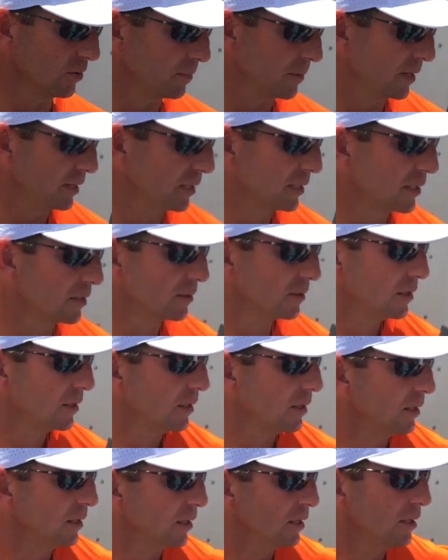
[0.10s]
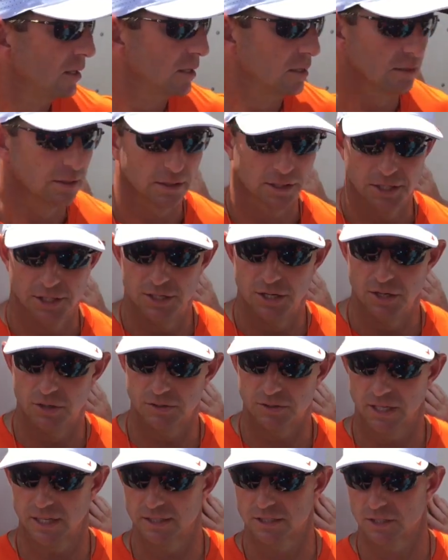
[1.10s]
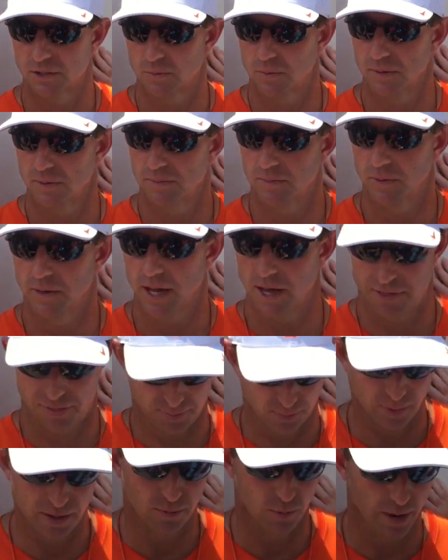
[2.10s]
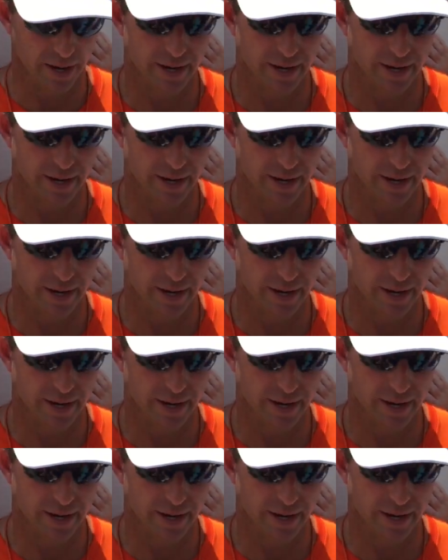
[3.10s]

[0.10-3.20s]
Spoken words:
I mean, the good news is we got 3